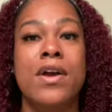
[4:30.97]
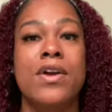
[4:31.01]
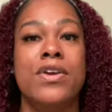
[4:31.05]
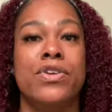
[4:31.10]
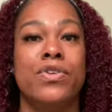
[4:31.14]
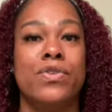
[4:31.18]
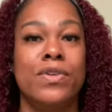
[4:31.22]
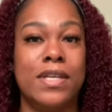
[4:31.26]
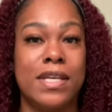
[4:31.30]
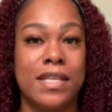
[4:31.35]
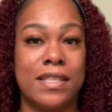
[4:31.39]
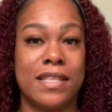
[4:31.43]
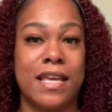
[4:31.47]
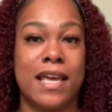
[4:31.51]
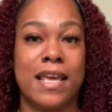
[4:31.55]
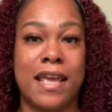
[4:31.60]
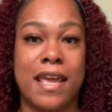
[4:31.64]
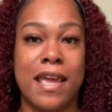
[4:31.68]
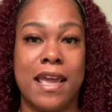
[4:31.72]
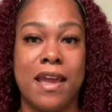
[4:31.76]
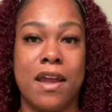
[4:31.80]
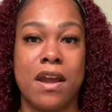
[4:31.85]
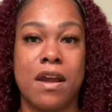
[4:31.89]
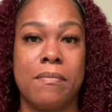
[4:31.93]
you get that
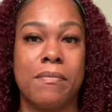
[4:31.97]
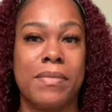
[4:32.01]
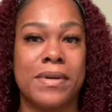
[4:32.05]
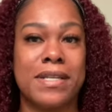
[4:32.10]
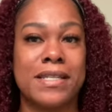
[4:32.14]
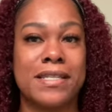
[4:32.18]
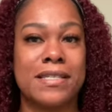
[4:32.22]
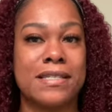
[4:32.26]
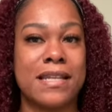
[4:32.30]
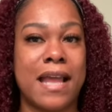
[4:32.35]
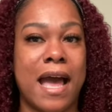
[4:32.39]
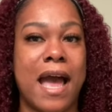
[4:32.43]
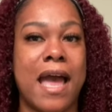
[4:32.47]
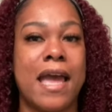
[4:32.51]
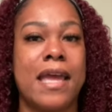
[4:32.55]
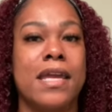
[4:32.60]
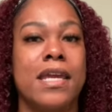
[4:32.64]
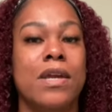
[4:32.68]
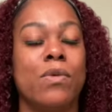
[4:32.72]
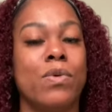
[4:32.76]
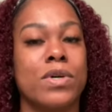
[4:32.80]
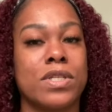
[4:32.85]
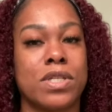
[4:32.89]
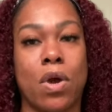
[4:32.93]
hair, but
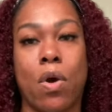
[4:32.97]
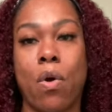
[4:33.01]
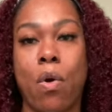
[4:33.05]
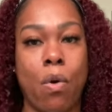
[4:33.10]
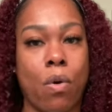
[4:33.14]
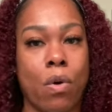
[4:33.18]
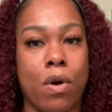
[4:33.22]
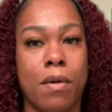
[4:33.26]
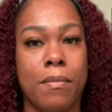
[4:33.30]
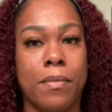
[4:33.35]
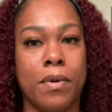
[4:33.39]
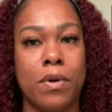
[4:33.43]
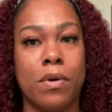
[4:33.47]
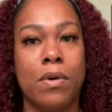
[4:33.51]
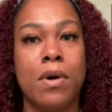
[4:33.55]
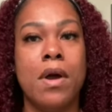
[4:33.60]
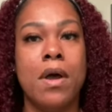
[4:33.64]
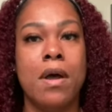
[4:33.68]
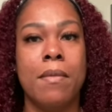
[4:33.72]
it wasn't horrible,